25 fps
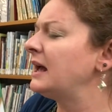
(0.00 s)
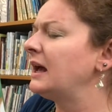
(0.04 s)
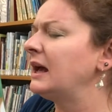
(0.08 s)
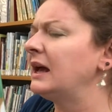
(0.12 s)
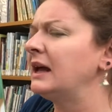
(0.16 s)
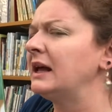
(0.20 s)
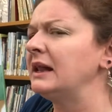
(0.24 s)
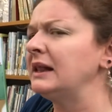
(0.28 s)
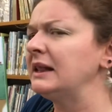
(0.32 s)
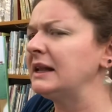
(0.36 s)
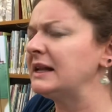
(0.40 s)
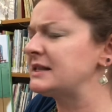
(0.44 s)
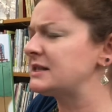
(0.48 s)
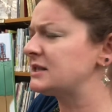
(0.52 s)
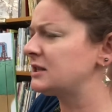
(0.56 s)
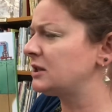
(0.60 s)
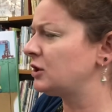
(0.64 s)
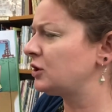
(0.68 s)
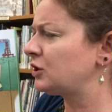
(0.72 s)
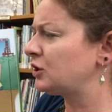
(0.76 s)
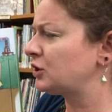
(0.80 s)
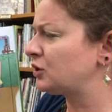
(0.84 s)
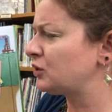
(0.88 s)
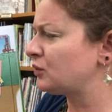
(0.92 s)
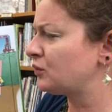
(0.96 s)
Let's look
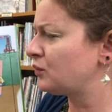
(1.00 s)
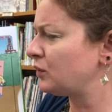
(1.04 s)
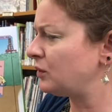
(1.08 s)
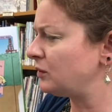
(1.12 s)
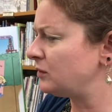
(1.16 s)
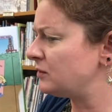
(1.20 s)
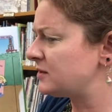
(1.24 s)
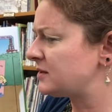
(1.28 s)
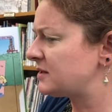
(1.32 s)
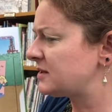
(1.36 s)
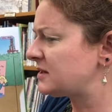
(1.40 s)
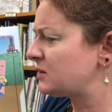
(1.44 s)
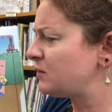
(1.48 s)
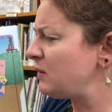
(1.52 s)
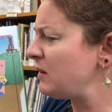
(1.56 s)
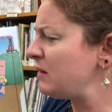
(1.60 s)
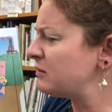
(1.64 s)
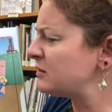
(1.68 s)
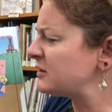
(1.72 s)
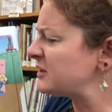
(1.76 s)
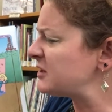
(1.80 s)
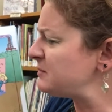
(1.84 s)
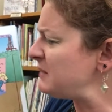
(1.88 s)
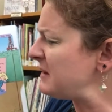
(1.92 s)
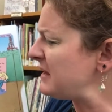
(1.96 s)
at the roots. We will
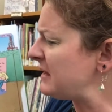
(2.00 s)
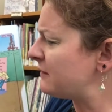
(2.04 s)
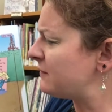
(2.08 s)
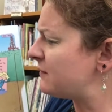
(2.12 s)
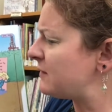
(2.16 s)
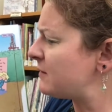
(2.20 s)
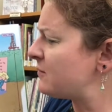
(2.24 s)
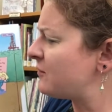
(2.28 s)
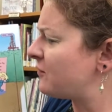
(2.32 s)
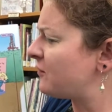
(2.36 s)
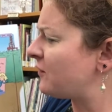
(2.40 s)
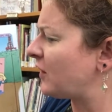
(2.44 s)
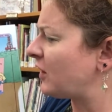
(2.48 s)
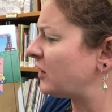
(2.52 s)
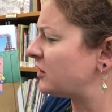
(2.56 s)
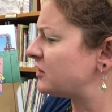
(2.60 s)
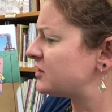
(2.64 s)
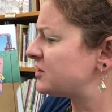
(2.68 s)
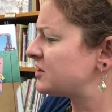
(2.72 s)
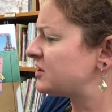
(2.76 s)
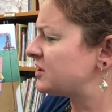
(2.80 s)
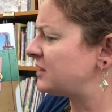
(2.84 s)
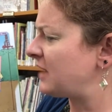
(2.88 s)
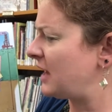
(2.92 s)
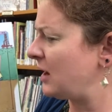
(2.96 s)
speak of them first.
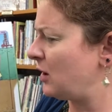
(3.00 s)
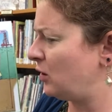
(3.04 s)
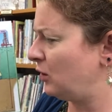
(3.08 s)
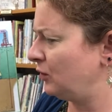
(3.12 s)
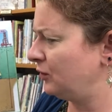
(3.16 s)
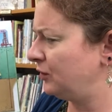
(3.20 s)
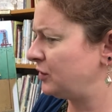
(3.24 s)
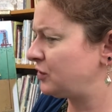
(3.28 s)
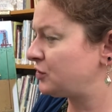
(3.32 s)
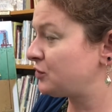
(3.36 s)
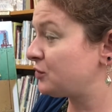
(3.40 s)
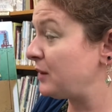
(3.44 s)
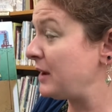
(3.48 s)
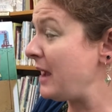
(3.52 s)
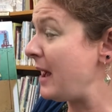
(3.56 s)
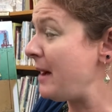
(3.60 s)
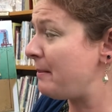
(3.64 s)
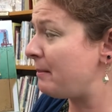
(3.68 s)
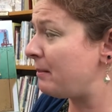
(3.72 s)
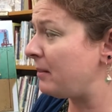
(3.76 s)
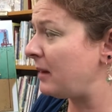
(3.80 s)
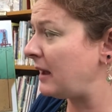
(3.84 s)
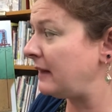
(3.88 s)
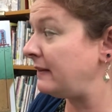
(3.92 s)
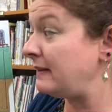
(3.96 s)
They hold the tree up,
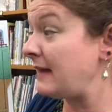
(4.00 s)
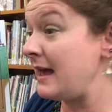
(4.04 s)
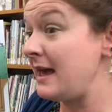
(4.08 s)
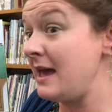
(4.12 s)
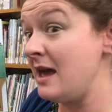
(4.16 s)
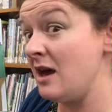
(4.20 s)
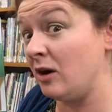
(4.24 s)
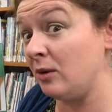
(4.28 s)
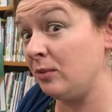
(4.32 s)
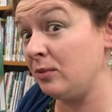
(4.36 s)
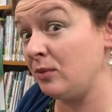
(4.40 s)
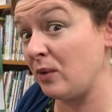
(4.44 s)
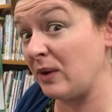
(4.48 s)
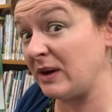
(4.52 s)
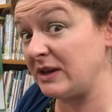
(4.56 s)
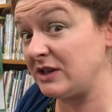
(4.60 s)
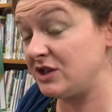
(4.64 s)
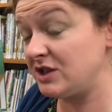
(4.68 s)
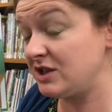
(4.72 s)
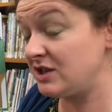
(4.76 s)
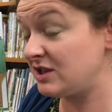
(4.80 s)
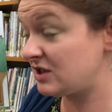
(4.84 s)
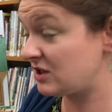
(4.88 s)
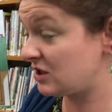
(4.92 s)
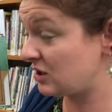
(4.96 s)
and they help quench
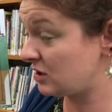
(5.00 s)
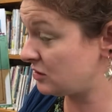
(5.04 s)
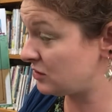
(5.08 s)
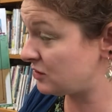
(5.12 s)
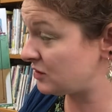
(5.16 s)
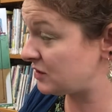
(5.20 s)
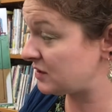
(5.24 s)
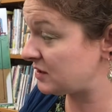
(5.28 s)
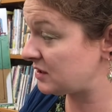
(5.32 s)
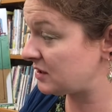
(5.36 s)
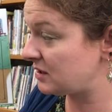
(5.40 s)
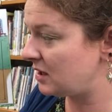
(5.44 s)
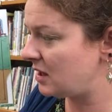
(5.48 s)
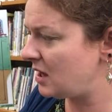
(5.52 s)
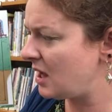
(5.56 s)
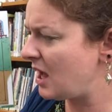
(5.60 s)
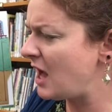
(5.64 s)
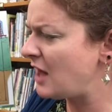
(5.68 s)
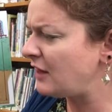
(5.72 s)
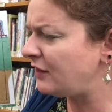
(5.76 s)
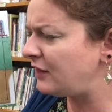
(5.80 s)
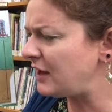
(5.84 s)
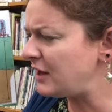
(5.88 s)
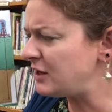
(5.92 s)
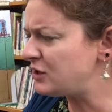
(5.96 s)
its thirst.
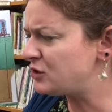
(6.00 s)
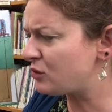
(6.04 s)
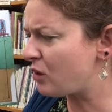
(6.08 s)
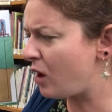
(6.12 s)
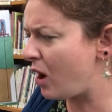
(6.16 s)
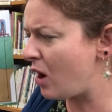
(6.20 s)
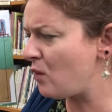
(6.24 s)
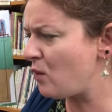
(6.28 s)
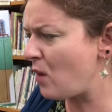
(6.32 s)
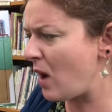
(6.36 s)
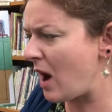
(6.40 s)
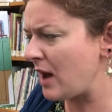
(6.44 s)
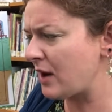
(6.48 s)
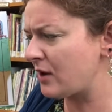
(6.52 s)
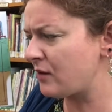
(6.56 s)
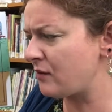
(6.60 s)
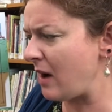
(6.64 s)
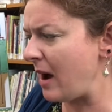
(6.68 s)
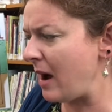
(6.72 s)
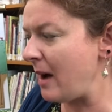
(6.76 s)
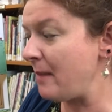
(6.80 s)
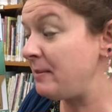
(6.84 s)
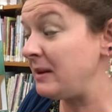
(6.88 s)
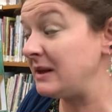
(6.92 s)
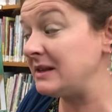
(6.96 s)
They draw water
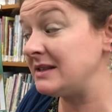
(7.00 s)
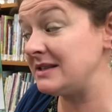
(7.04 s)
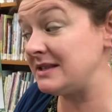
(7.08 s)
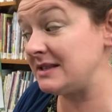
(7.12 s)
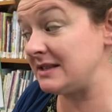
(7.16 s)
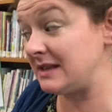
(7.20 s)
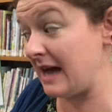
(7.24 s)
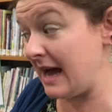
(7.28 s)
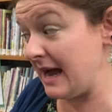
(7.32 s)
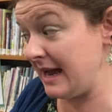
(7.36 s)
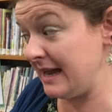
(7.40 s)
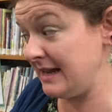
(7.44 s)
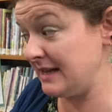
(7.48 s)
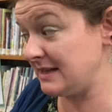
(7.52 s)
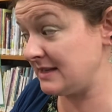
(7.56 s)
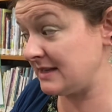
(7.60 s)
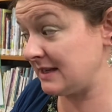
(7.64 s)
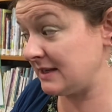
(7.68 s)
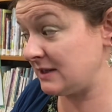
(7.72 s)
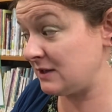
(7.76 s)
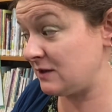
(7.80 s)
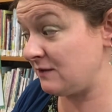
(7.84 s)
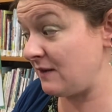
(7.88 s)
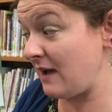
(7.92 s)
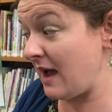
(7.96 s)
up, and science has
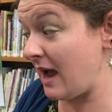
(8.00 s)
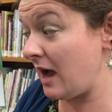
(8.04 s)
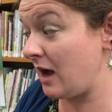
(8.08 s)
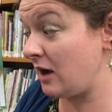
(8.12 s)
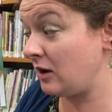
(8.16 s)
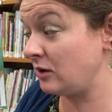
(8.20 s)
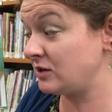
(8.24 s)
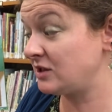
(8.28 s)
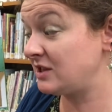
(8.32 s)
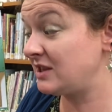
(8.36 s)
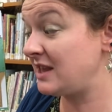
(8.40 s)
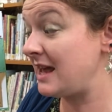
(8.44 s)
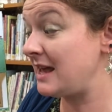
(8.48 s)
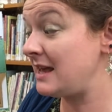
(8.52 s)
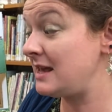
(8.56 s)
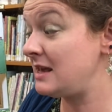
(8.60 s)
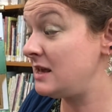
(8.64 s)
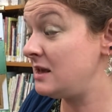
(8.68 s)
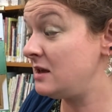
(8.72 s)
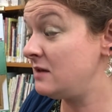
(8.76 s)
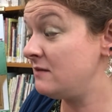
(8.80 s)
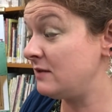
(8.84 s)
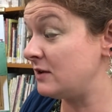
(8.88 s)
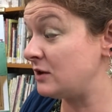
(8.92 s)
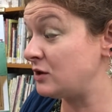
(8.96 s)
found they
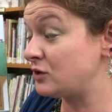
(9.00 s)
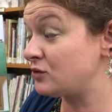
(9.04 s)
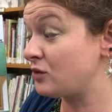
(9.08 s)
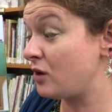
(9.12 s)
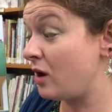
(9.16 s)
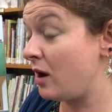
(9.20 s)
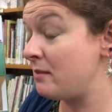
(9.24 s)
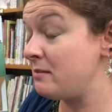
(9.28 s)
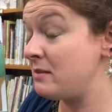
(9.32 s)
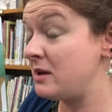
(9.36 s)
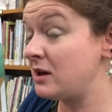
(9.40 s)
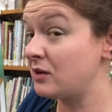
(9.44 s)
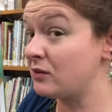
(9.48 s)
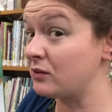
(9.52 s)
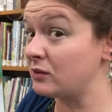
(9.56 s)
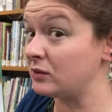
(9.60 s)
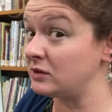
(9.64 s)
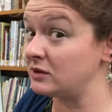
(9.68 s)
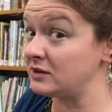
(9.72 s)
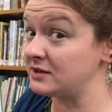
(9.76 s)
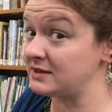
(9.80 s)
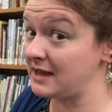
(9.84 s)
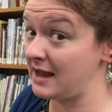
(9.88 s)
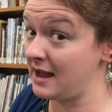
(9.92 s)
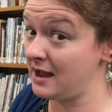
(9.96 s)
even draw minerals
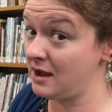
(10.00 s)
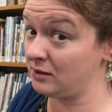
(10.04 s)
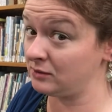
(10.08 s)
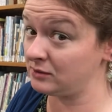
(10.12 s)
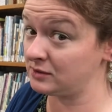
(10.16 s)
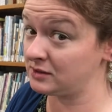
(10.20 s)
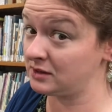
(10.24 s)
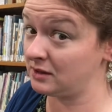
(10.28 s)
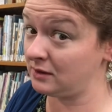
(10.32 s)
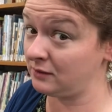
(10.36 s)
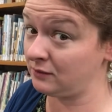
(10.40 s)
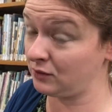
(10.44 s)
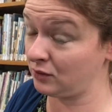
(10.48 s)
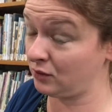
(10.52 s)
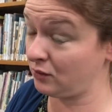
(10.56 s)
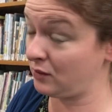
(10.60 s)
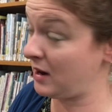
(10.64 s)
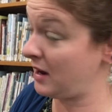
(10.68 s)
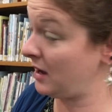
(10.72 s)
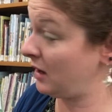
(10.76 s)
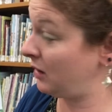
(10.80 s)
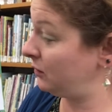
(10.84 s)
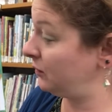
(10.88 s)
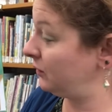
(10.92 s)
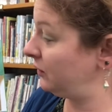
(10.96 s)
out of the
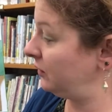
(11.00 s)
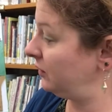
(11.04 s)
ground.